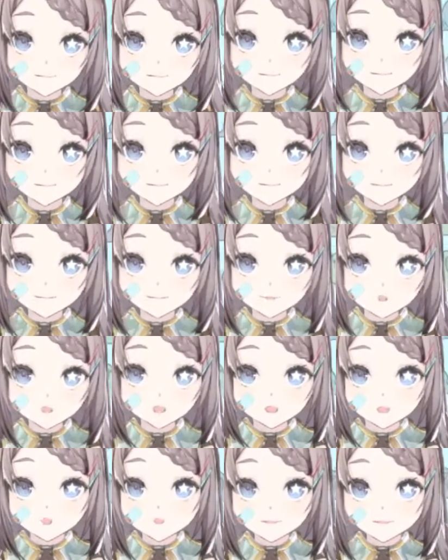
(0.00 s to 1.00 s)
So
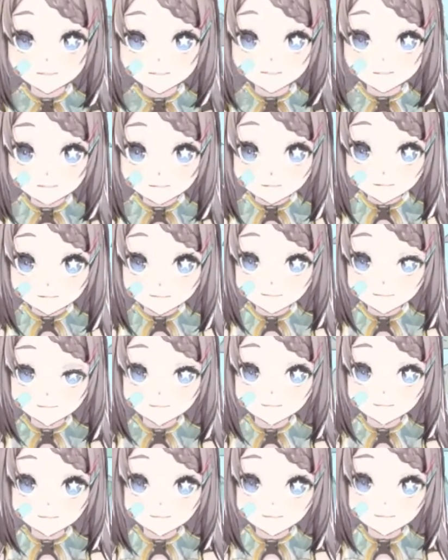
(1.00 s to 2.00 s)

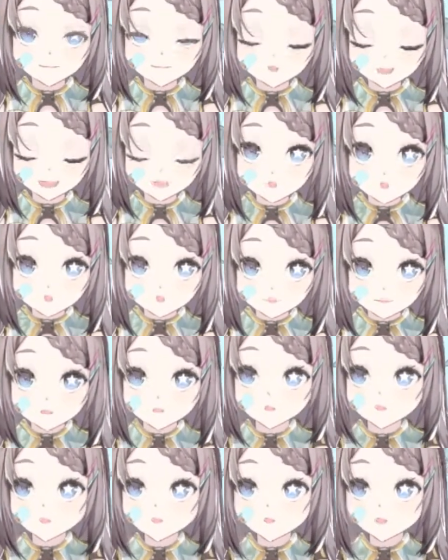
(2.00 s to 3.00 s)
I don't know, if you're a
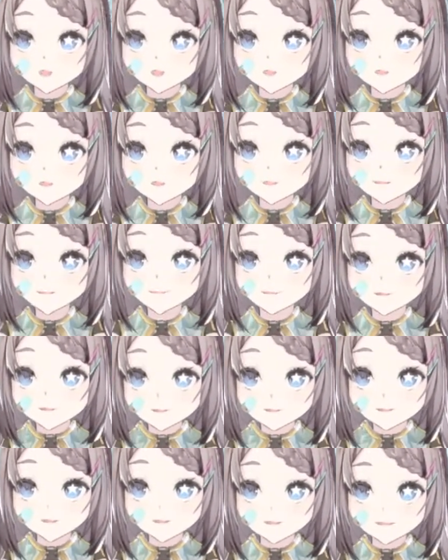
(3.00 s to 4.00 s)
good person,
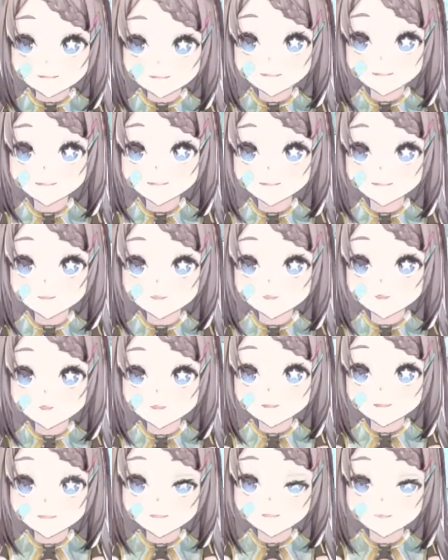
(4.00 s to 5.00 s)
please
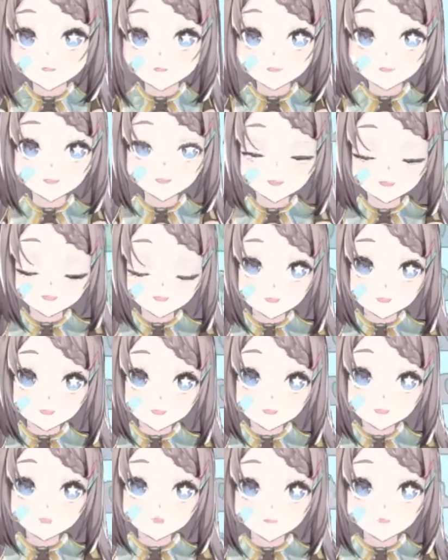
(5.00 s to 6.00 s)
tell me
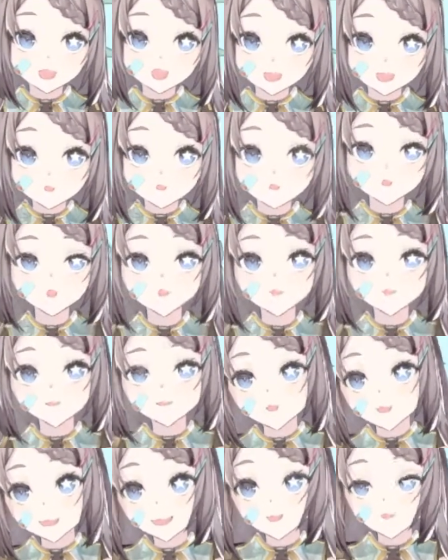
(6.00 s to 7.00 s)
how to do it. But hey,
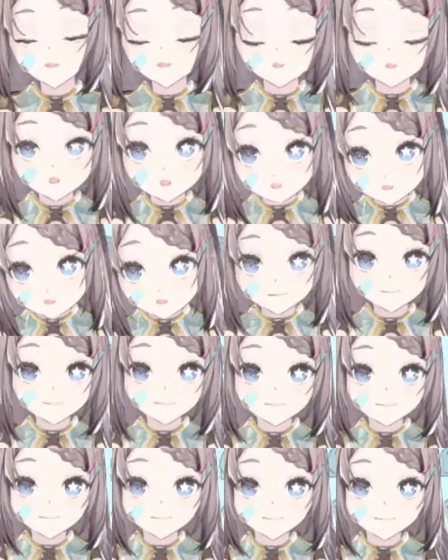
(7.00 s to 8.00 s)
let me tell you
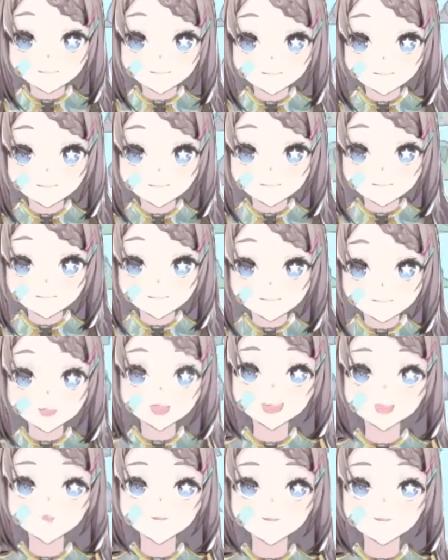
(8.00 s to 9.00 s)
how to set up
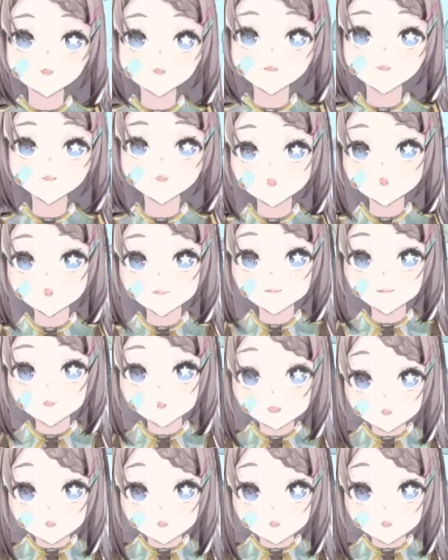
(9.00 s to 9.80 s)
port forwarding once we